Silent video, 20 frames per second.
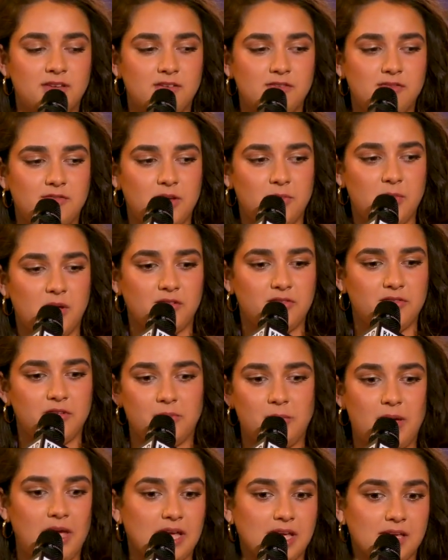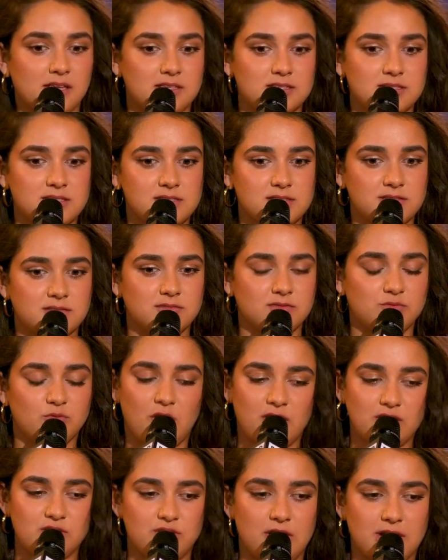female filmmakers,
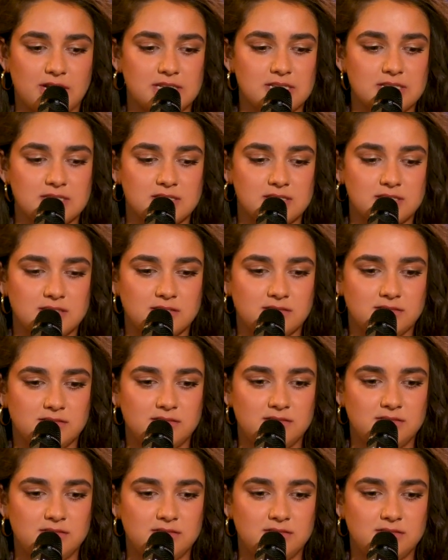writer-directors,